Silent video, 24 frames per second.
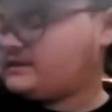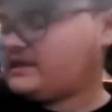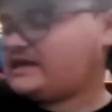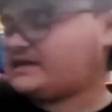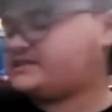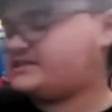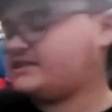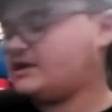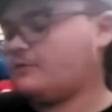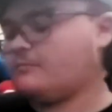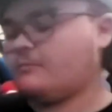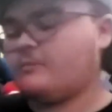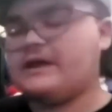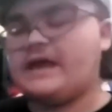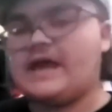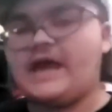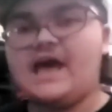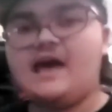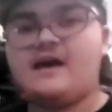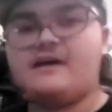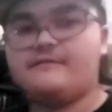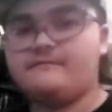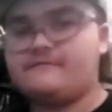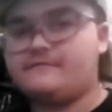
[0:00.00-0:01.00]
Next up, we
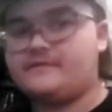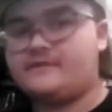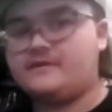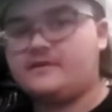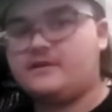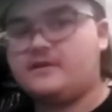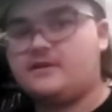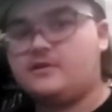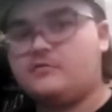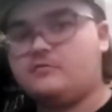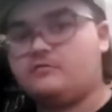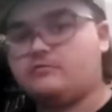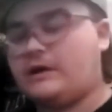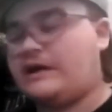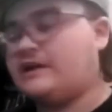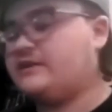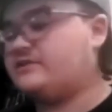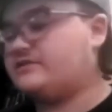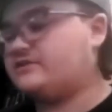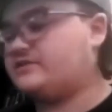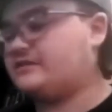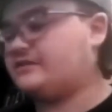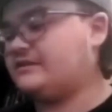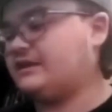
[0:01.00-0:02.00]
have
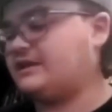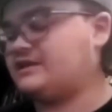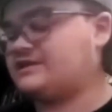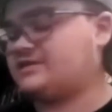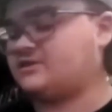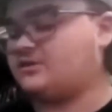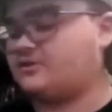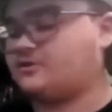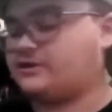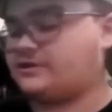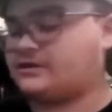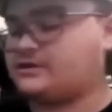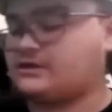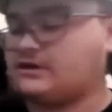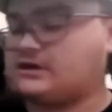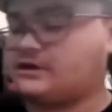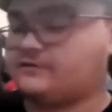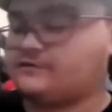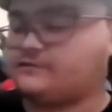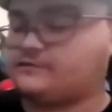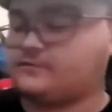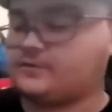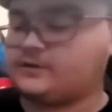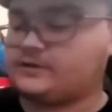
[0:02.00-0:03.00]
Raiders of the Lost Ark
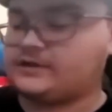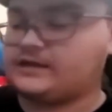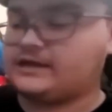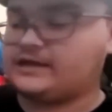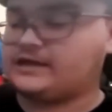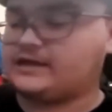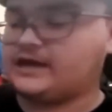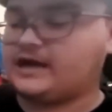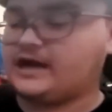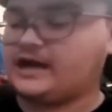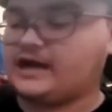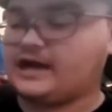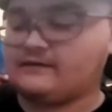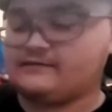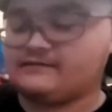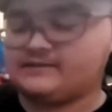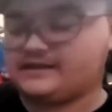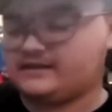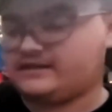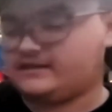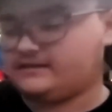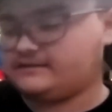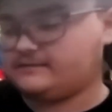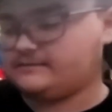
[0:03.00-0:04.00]
on 4K. I have
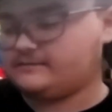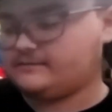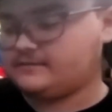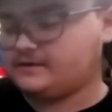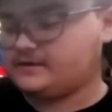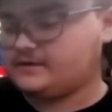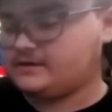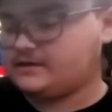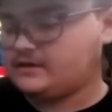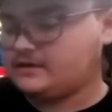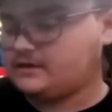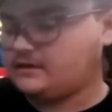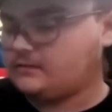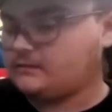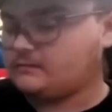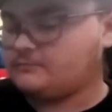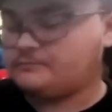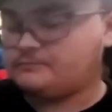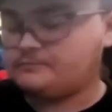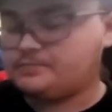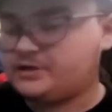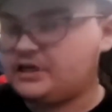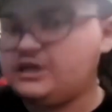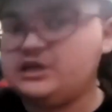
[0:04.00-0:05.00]
the
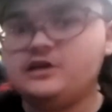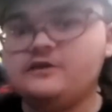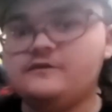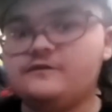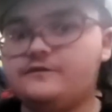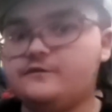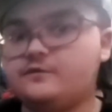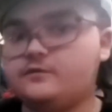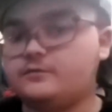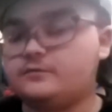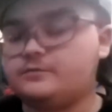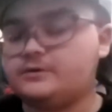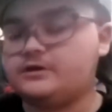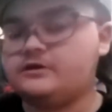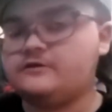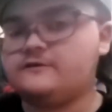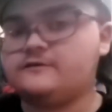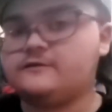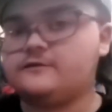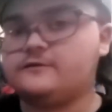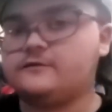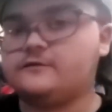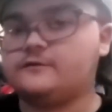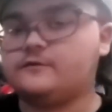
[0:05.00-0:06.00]
beautiful,
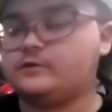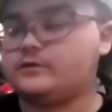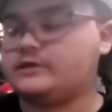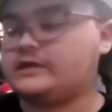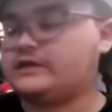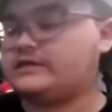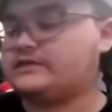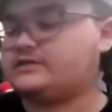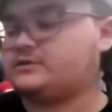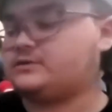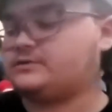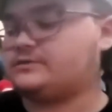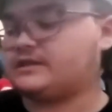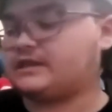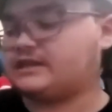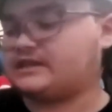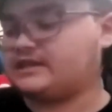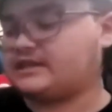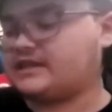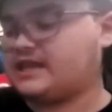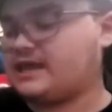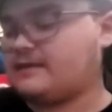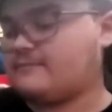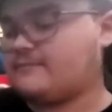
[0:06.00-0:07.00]
beautiful 4K Steelbook
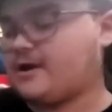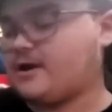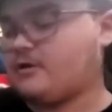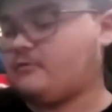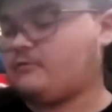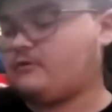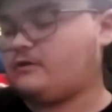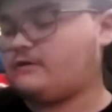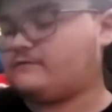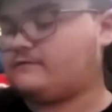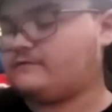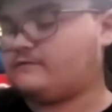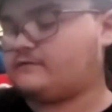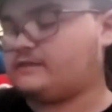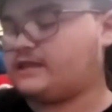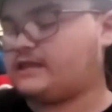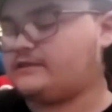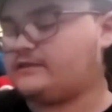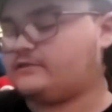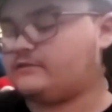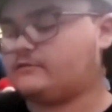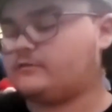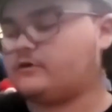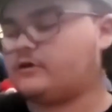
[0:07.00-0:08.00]
that they came out with
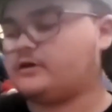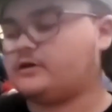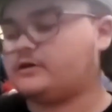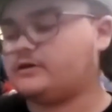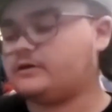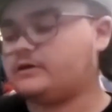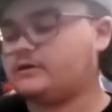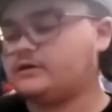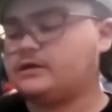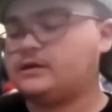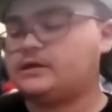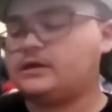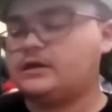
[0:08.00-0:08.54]
later on.